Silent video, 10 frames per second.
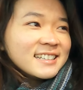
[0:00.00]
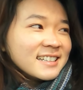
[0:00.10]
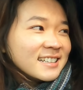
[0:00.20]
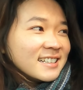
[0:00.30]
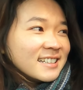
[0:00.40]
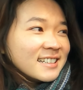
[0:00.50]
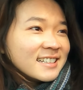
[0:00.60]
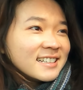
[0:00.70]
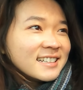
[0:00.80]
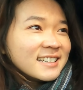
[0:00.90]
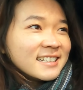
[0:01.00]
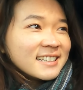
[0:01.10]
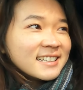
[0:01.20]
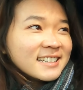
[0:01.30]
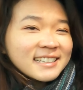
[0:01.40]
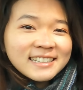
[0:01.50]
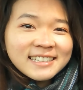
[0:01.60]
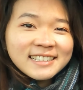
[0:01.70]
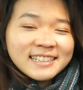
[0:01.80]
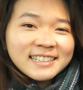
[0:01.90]

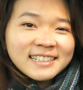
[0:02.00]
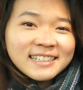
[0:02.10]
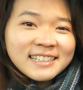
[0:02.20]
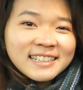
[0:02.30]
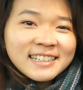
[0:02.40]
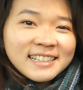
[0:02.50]
(not speaking)